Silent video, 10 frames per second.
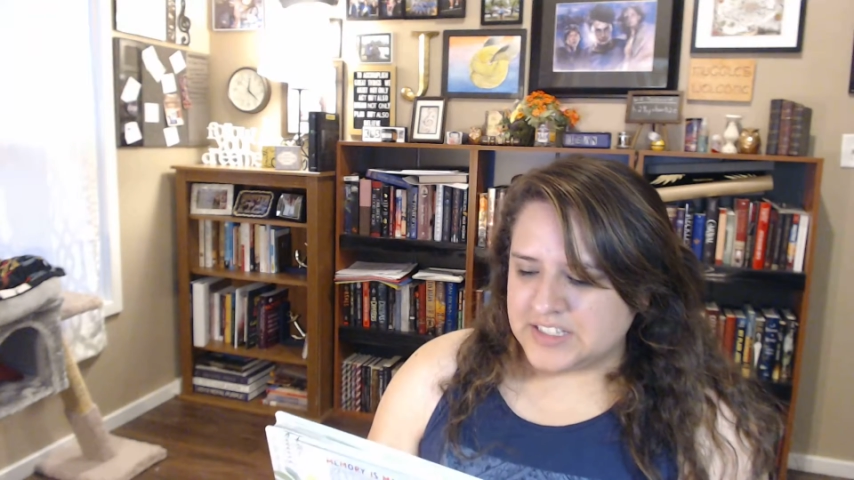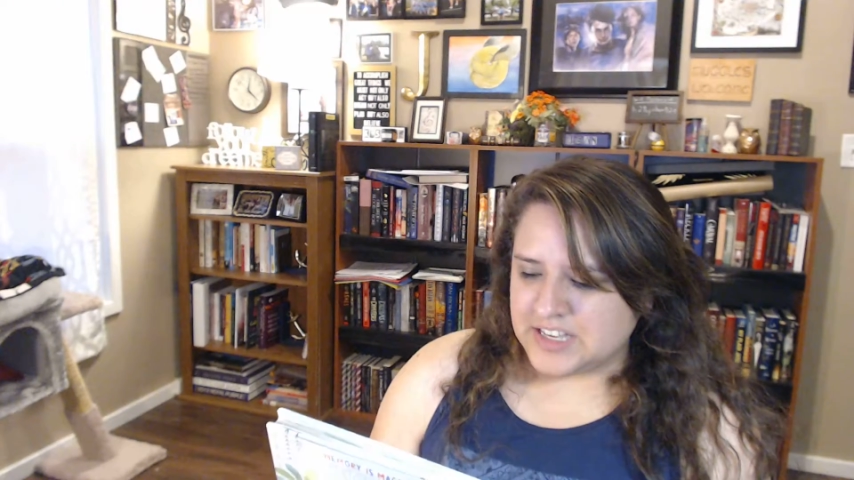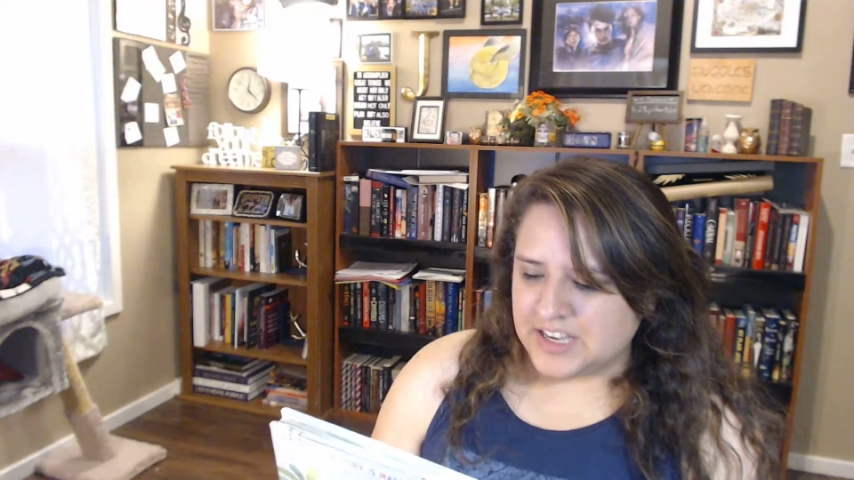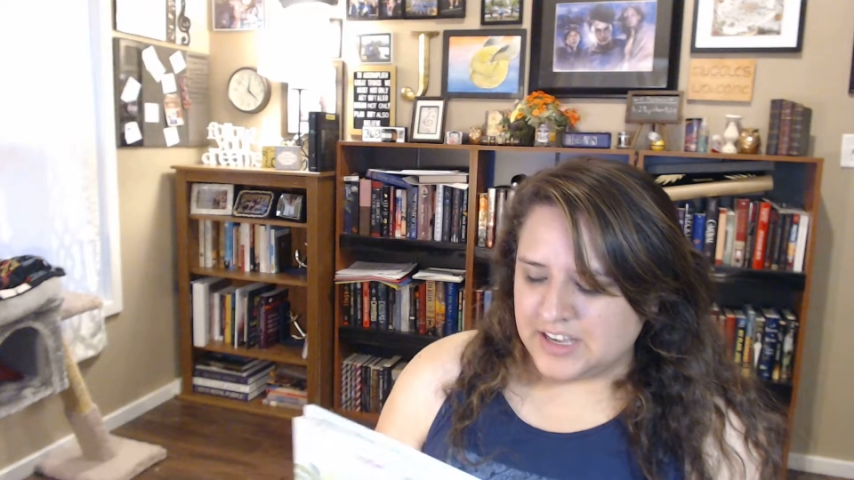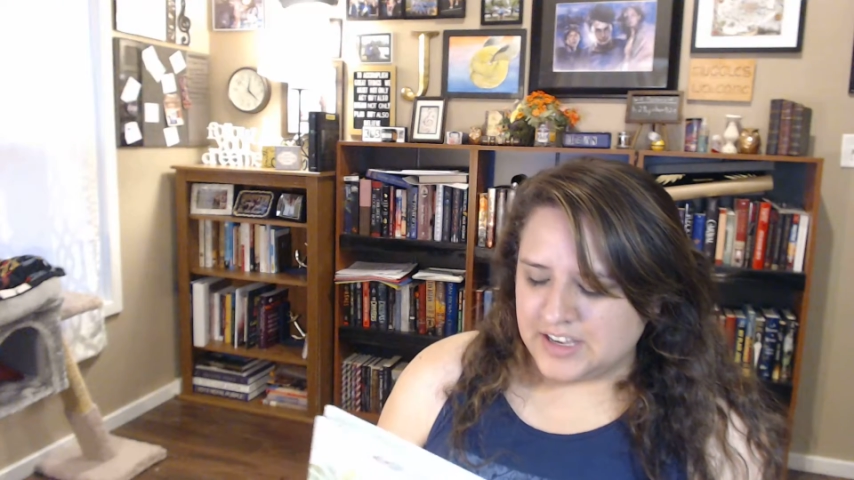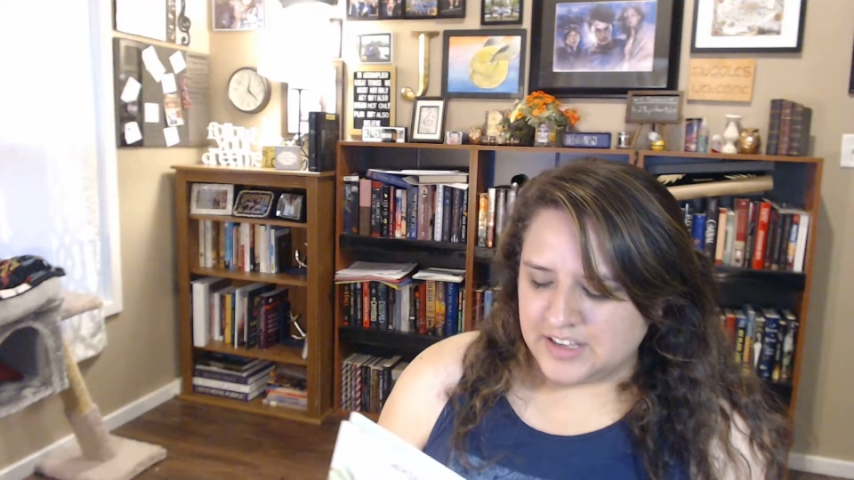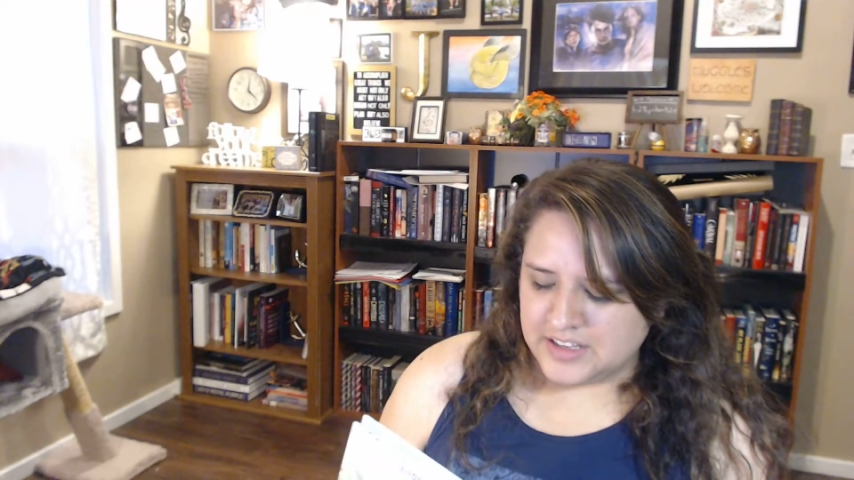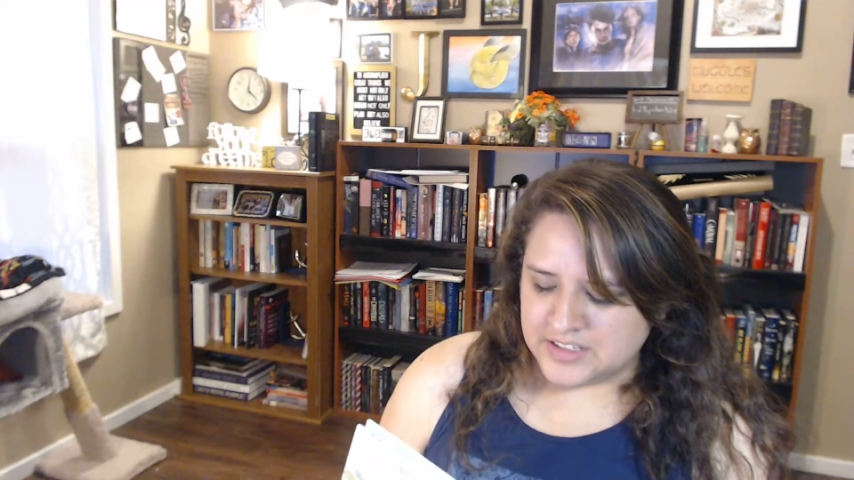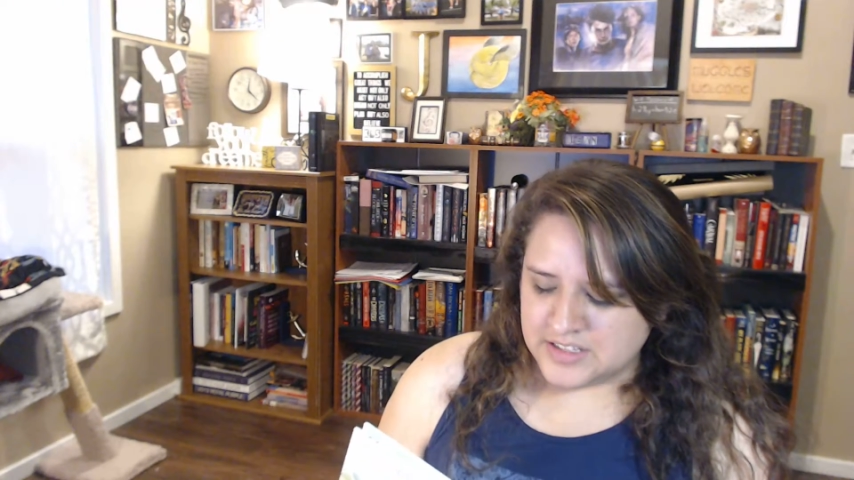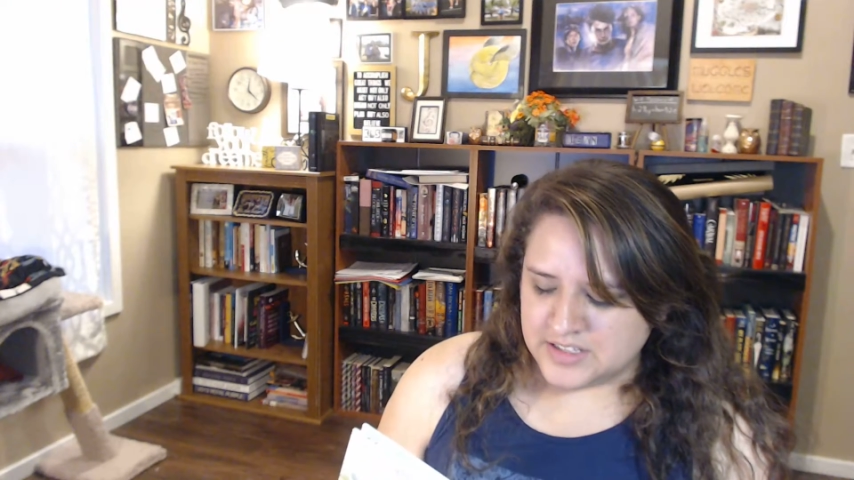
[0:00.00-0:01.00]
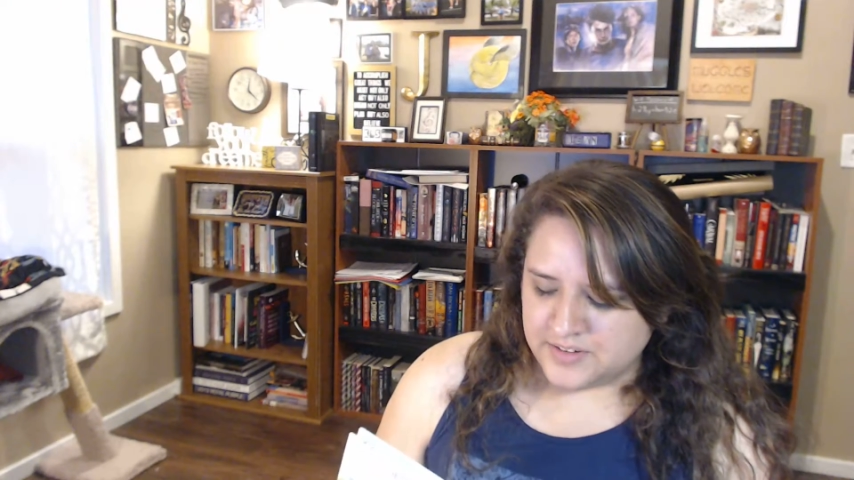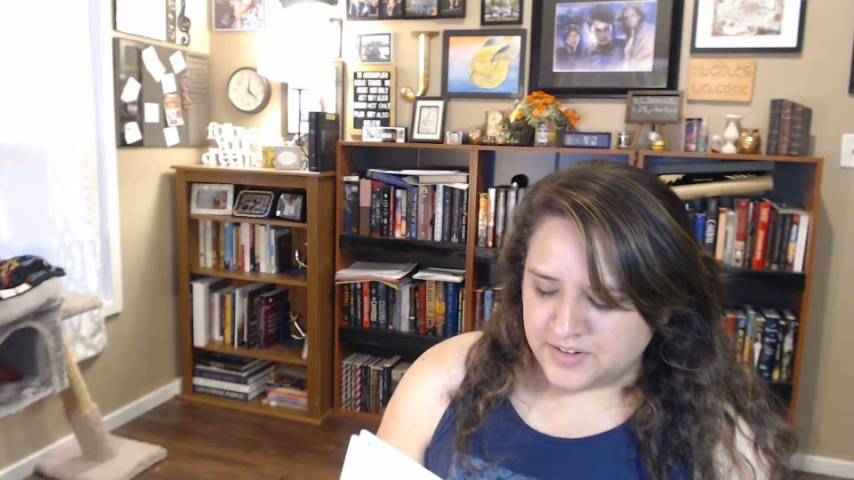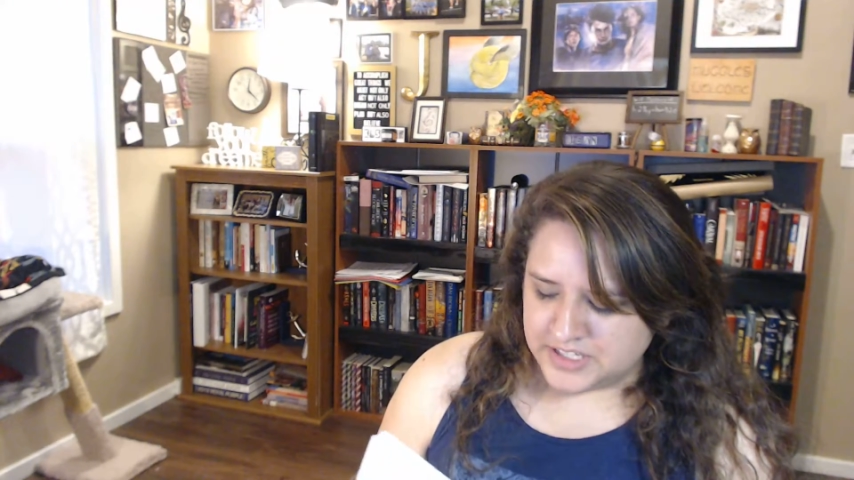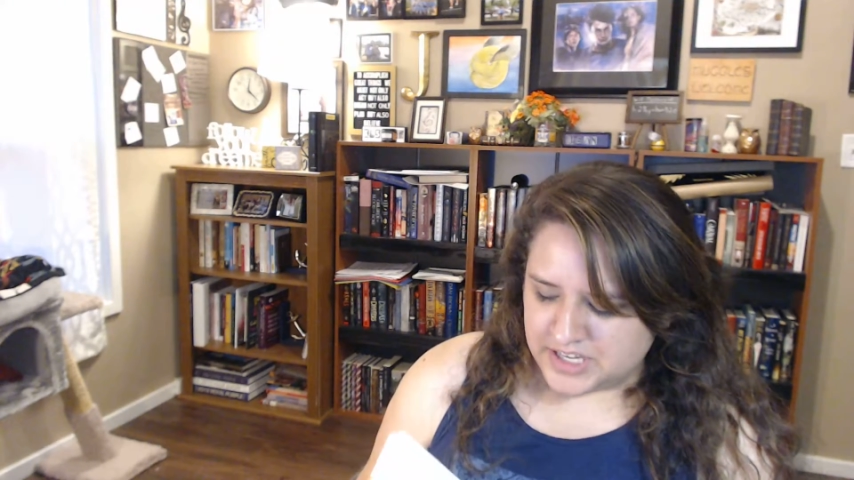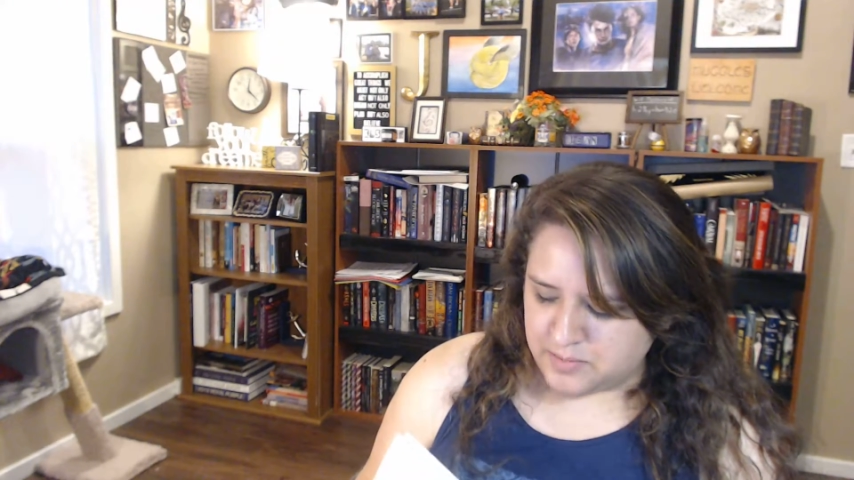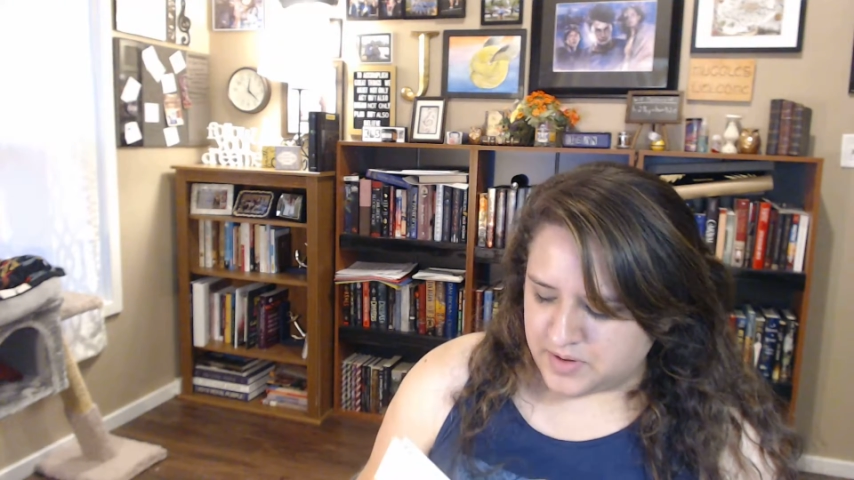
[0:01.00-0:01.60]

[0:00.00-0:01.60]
a different type of